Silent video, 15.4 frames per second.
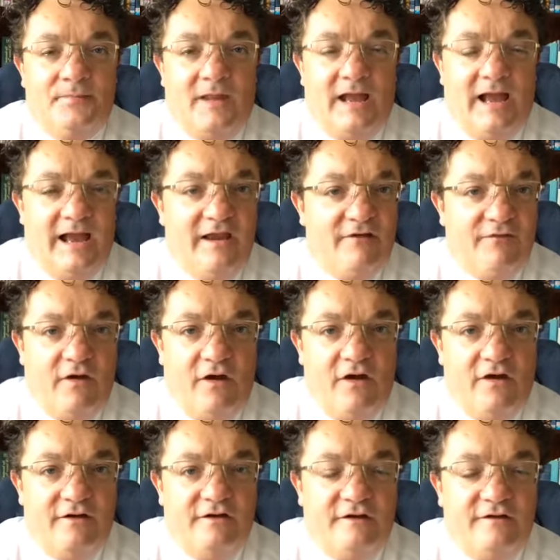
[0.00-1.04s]
I have
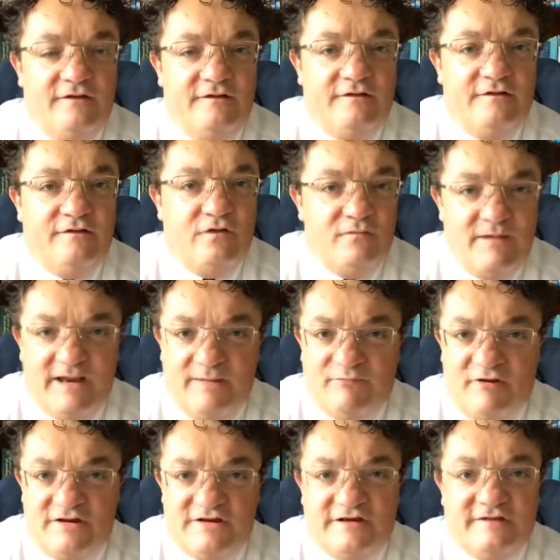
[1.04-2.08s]
heard so many
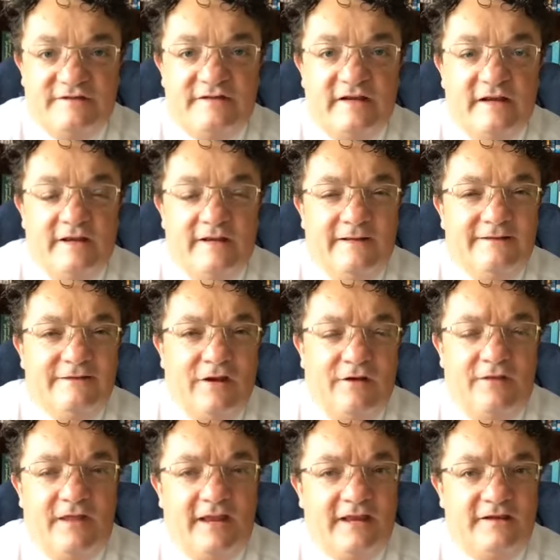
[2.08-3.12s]
preachers
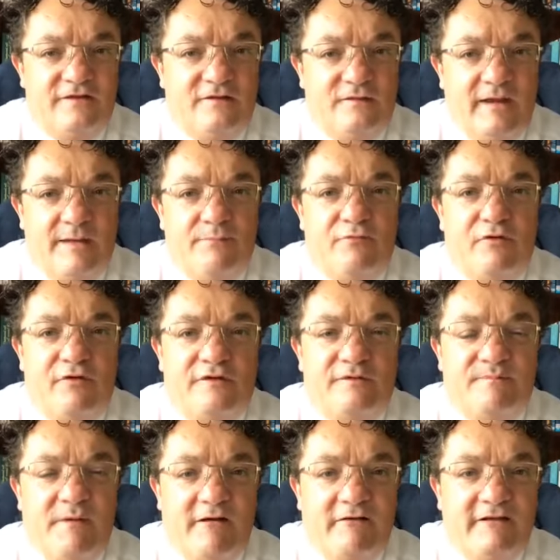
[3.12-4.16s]
turn that into a
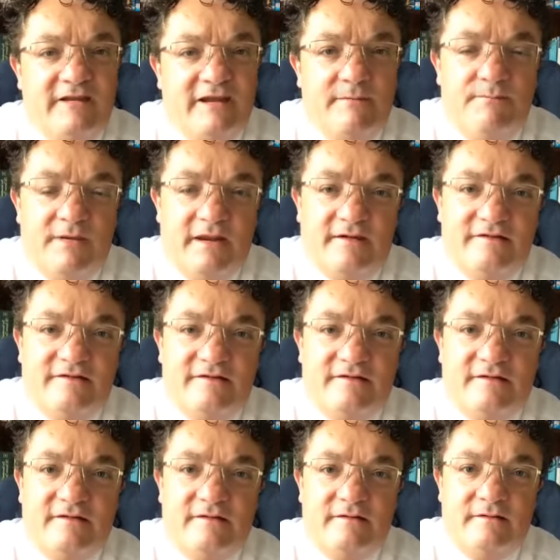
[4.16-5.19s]
prosperity based
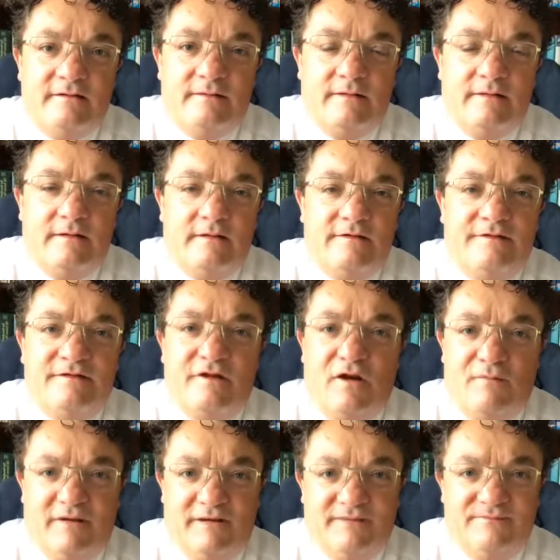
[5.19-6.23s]

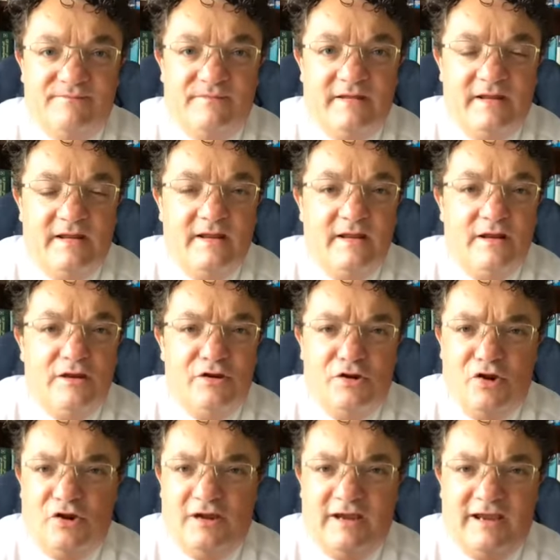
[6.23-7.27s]
sermon.
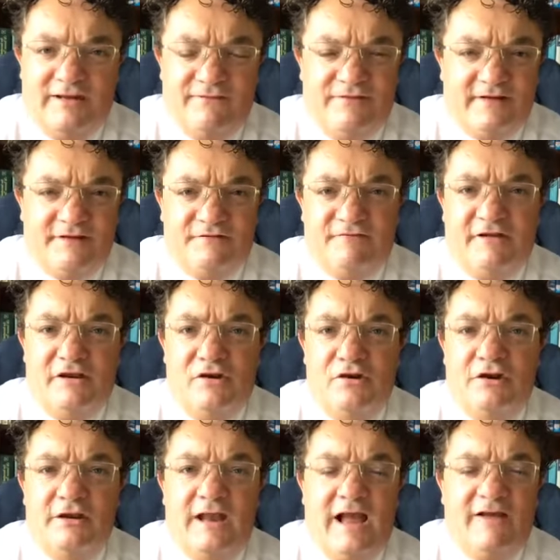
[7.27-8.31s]
You can get victory, you
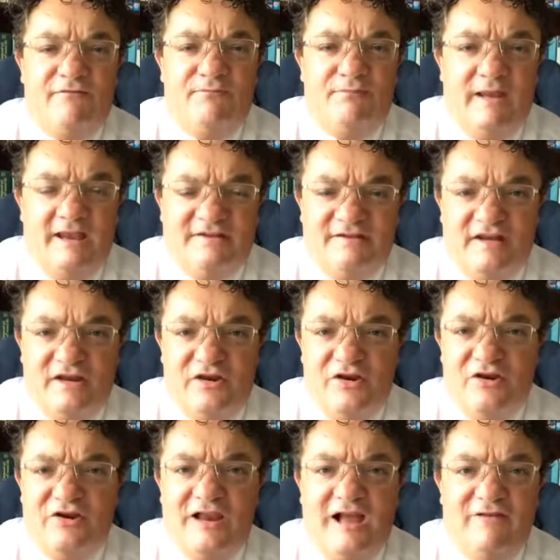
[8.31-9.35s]
can have blessing, you
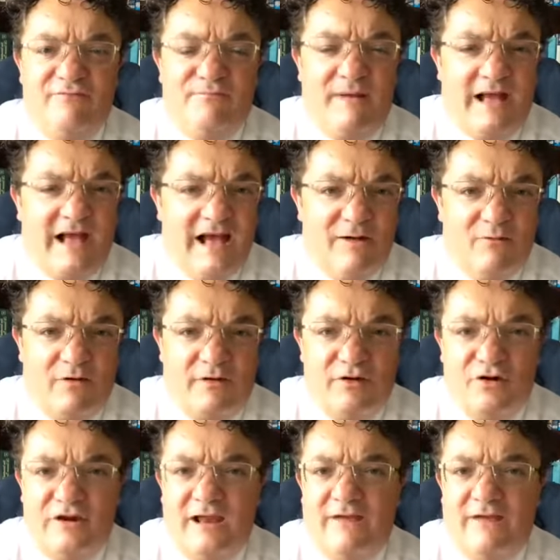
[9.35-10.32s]
can have power, you can